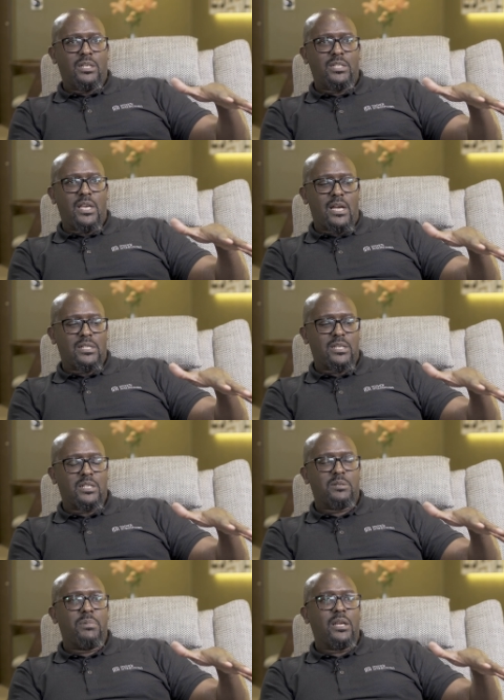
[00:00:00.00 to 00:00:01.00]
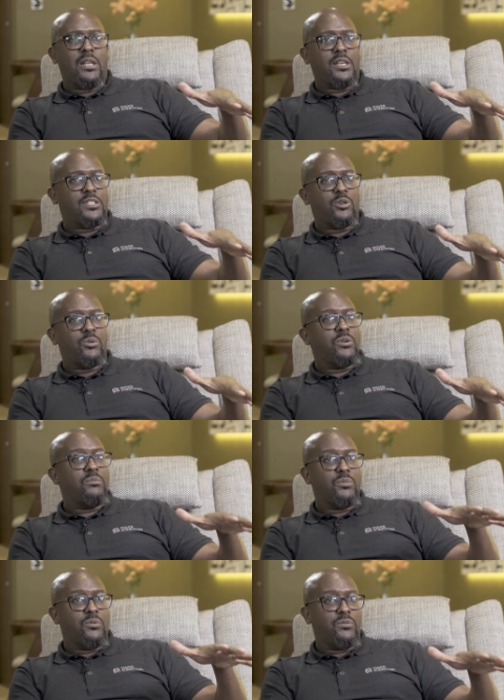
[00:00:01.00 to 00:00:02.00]
She had such big legs she
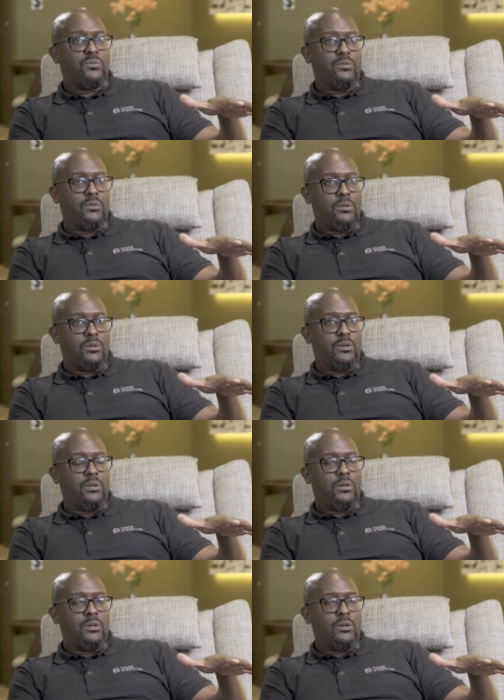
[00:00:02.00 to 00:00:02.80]
couldn't move, mm.